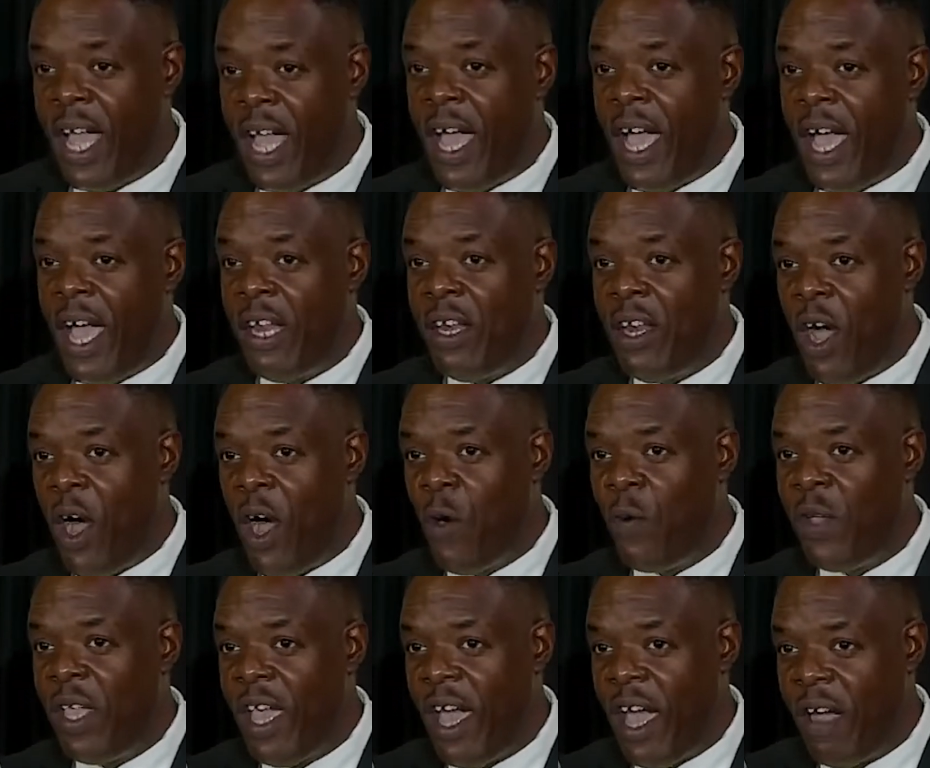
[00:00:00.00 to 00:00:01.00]
And now we
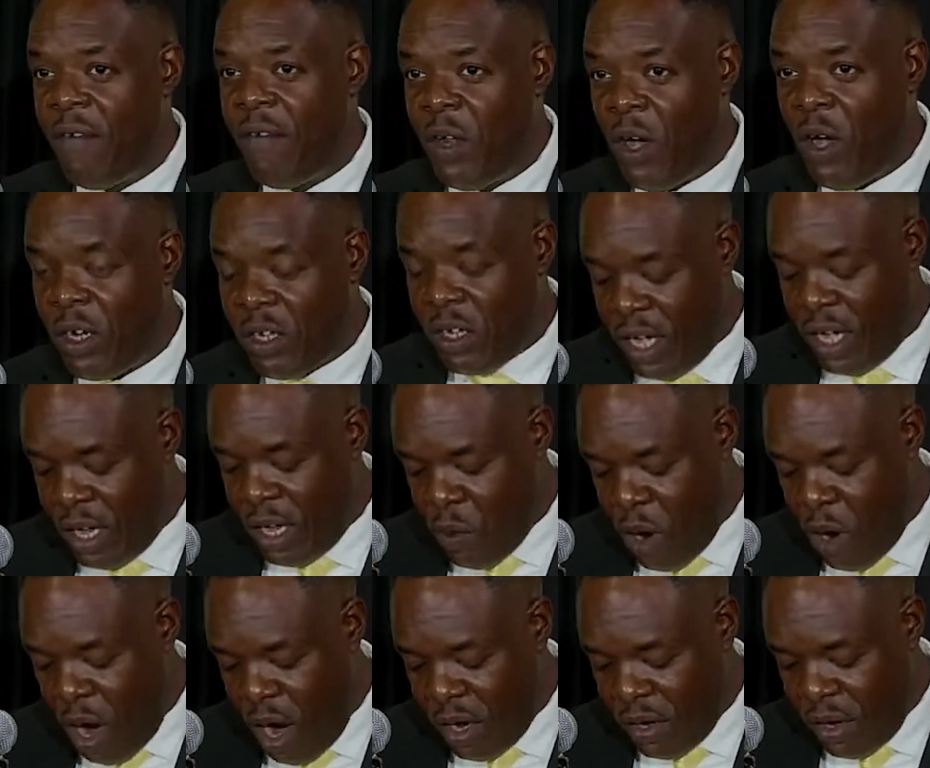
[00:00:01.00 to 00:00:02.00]
have Dr.
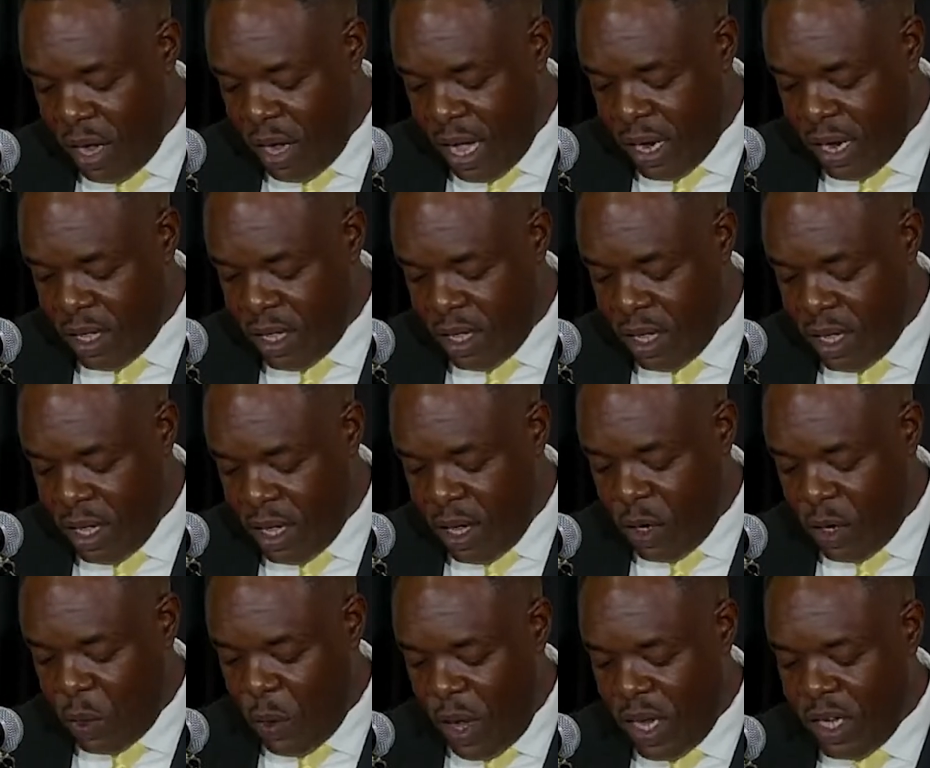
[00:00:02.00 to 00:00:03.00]
Eduardo Ali,
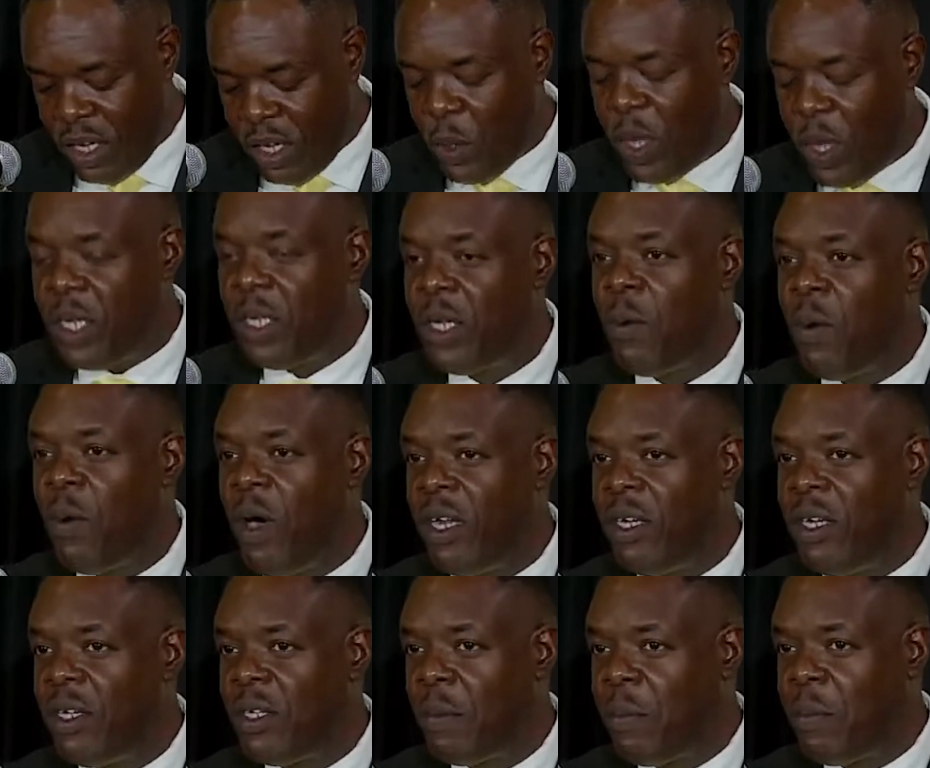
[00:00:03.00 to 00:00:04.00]
2021
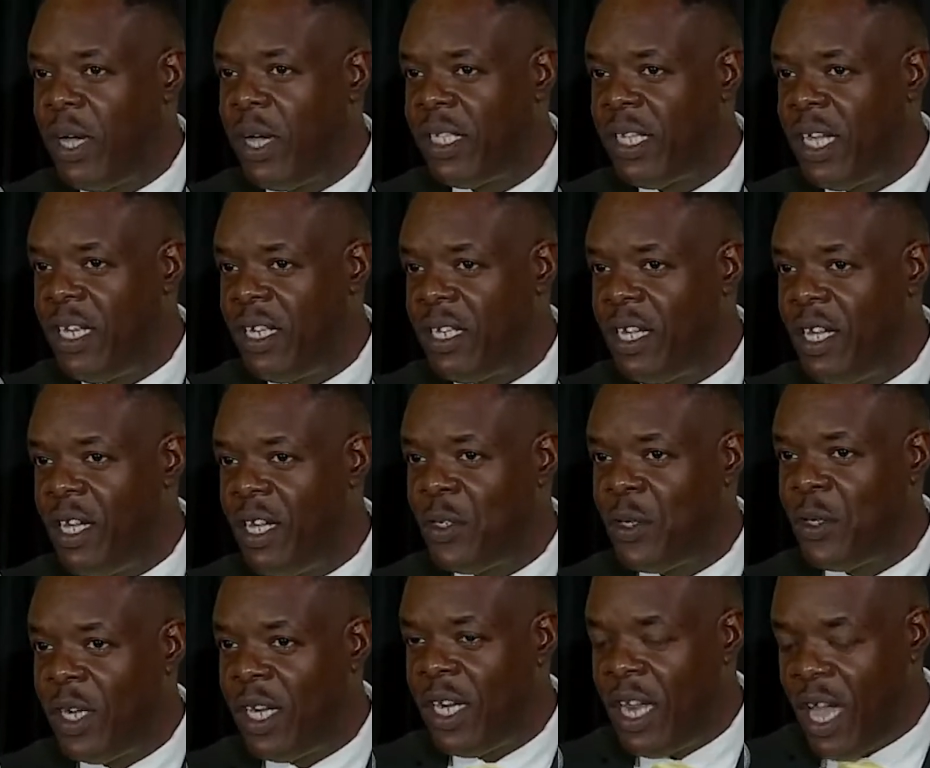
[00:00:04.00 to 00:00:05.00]
to present,
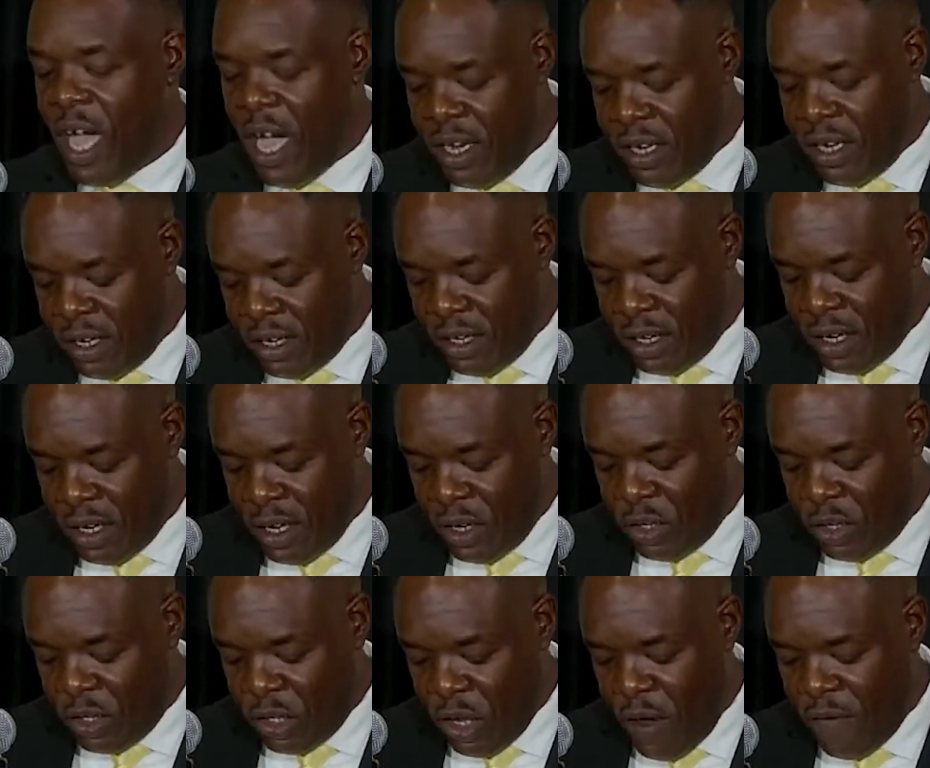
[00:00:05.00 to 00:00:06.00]
Trinidadian,
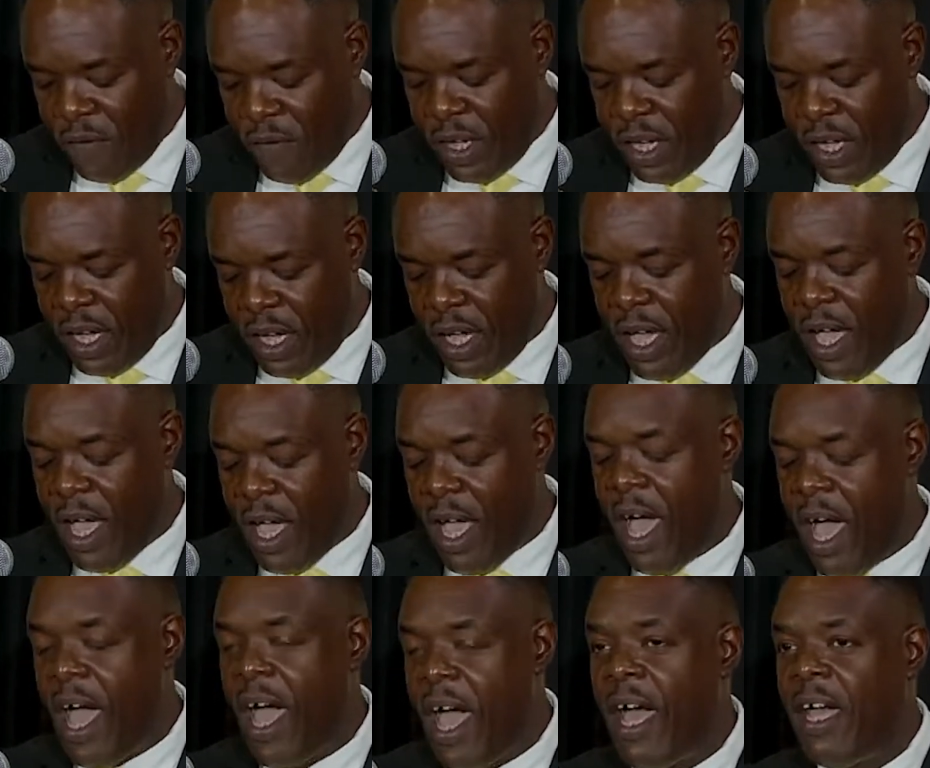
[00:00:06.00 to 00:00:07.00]
serving
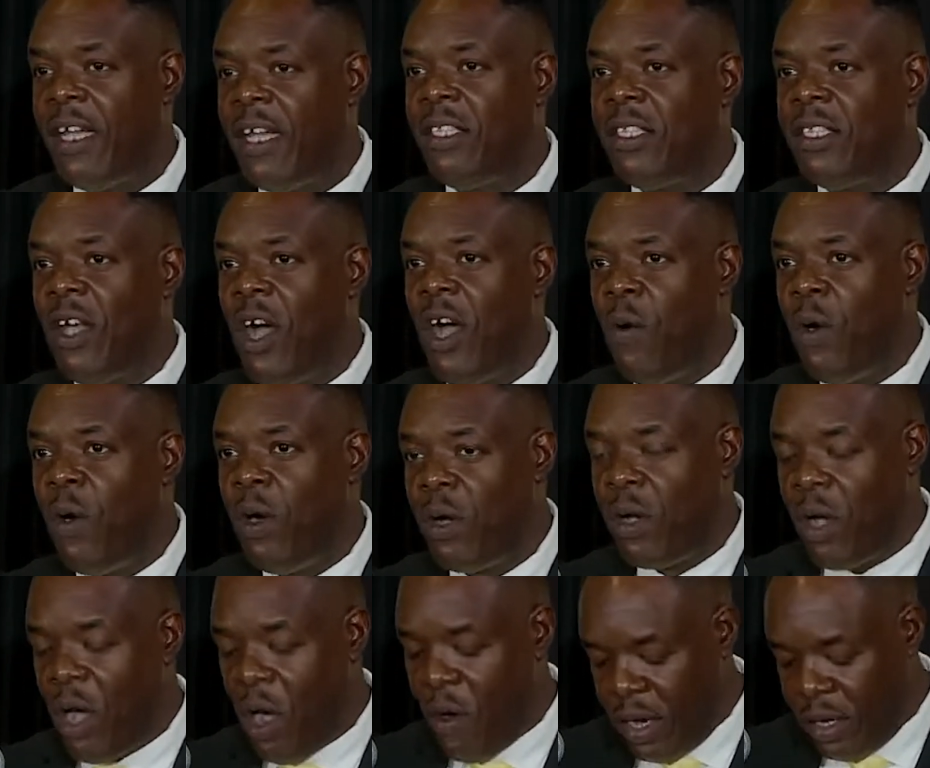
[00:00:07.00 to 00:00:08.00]
as our
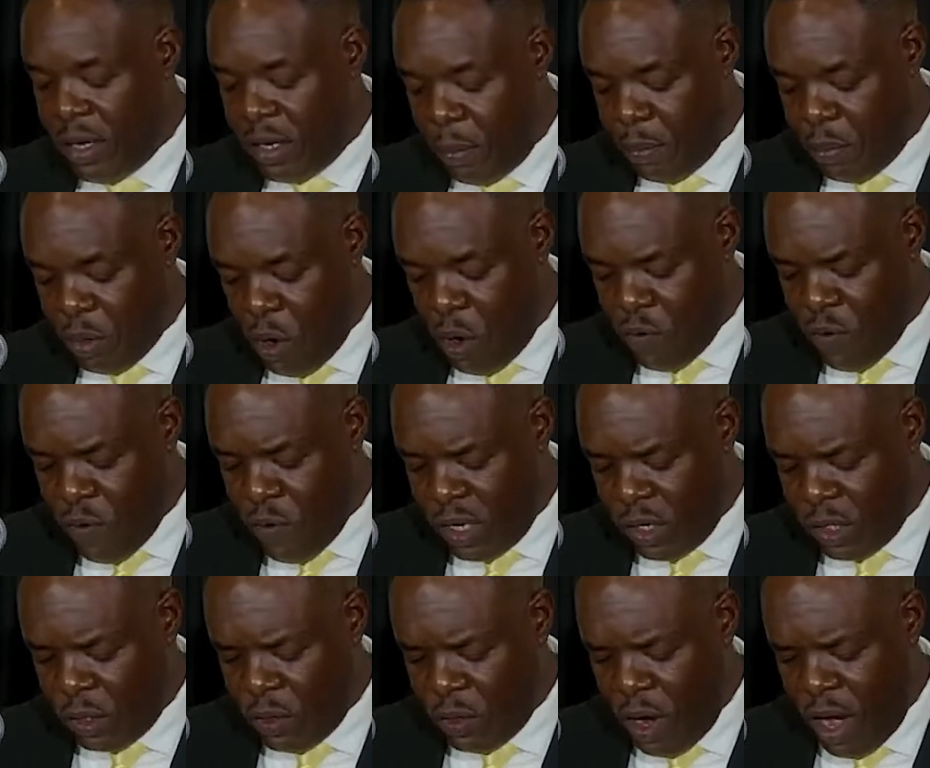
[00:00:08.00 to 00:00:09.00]
current pro
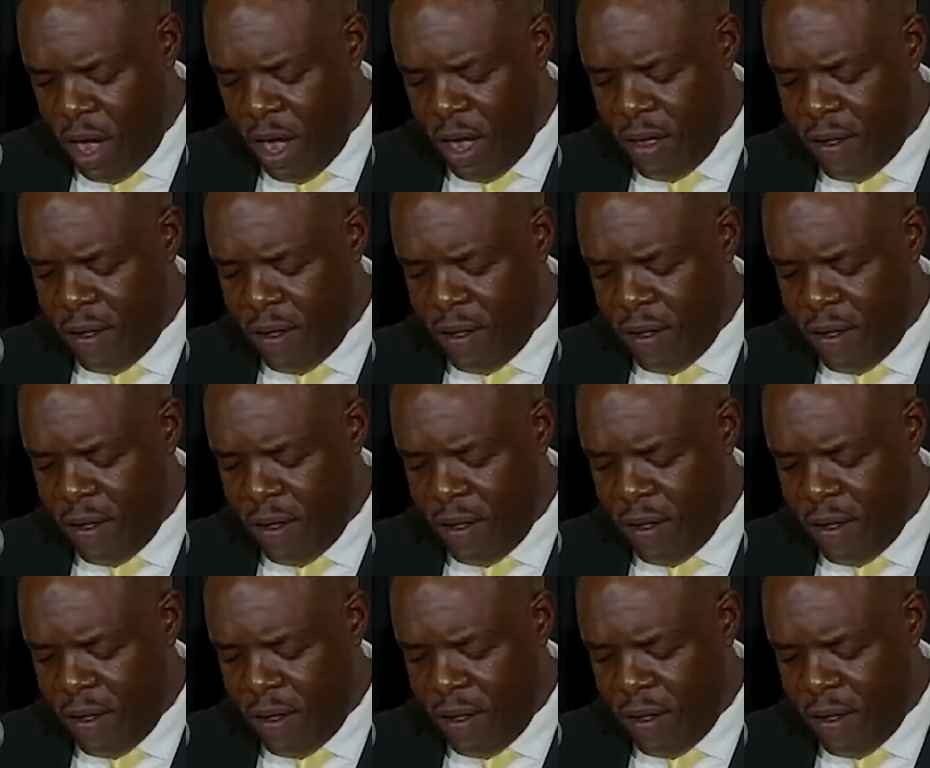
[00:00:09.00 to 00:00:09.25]
registrar.